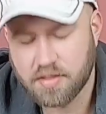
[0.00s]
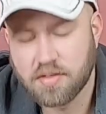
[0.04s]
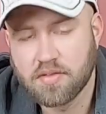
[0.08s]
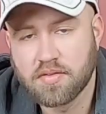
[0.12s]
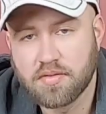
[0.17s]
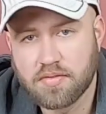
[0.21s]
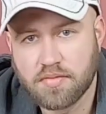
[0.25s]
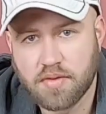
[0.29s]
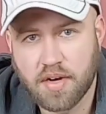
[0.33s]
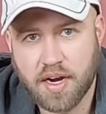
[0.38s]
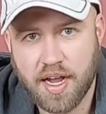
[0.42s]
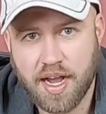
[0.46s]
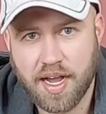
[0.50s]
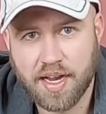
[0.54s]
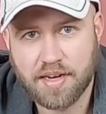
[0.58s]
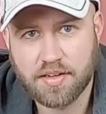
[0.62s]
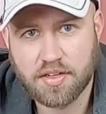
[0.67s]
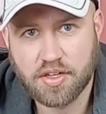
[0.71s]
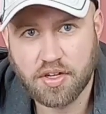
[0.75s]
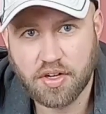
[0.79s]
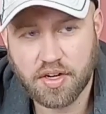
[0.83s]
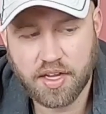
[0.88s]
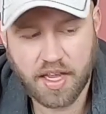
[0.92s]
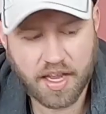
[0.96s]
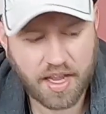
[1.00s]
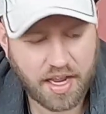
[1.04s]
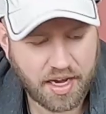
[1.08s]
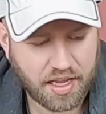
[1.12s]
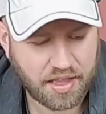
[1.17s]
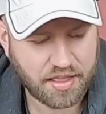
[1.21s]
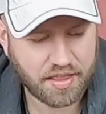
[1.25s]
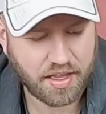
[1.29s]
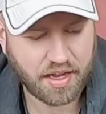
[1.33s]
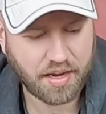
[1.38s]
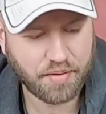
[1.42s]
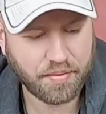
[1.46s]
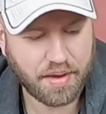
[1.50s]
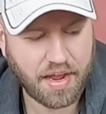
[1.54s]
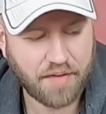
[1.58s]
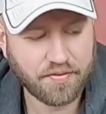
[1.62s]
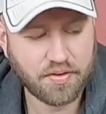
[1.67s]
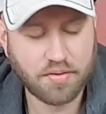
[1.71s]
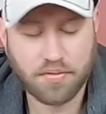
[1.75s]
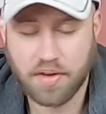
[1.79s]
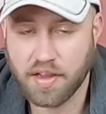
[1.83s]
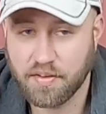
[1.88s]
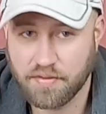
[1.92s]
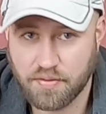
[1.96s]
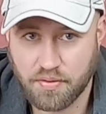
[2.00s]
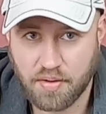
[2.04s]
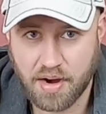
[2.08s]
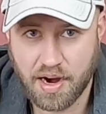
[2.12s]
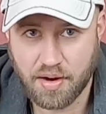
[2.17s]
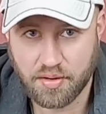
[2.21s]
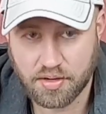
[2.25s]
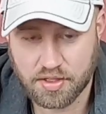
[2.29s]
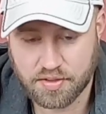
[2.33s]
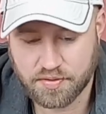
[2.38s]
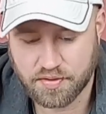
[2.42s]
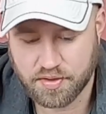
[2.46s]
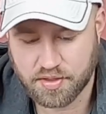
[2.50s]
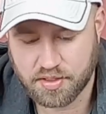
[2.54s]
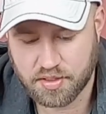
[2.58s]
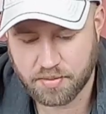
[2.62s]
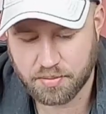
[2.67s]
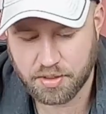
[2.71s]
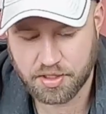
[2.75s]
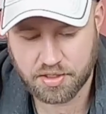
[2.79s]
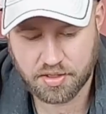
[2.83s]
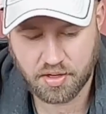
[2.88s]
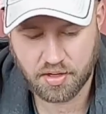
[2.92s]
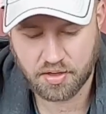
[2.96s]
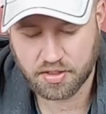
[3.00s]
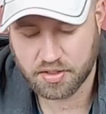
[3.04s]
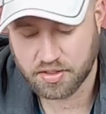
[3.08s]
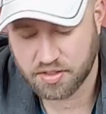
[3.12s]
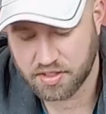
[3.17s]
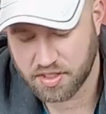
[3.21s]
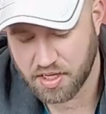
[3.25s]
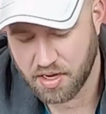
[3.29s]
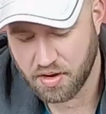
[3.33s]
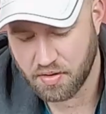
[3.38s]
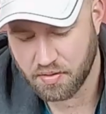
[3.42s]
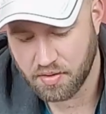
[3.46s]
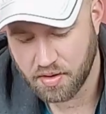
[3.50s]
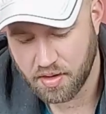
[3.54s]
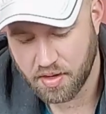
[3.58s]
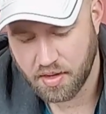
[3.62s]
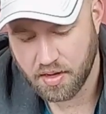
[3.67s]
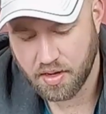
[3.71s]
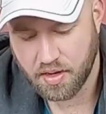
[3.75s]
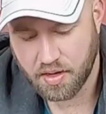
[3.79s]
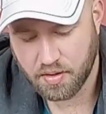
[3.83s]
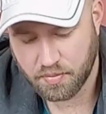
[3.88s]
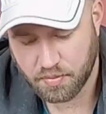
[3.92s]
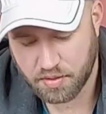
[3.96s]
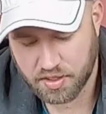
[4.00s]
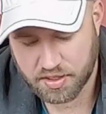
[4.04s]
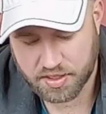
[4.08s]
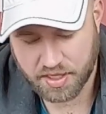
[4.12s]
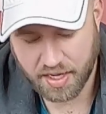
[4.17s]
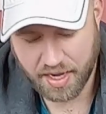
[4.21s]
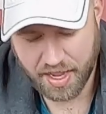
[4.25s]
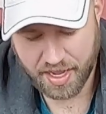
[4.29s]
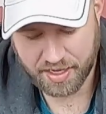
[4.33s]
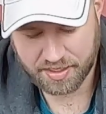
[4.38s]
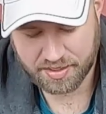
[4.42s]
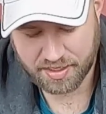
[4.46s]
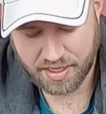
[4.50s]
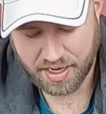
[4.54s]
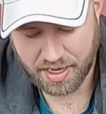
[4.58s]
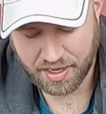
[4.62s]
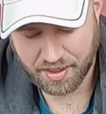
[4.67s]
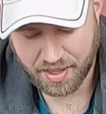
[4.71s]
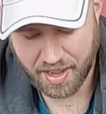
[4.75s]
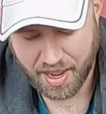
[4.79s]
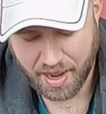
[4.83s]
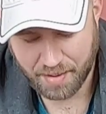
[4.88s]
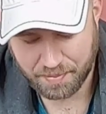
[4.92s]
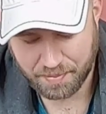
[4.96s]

we're not cooking anything and we have to wait 4 hours for this to be charged. So we're just gonna exit out of the app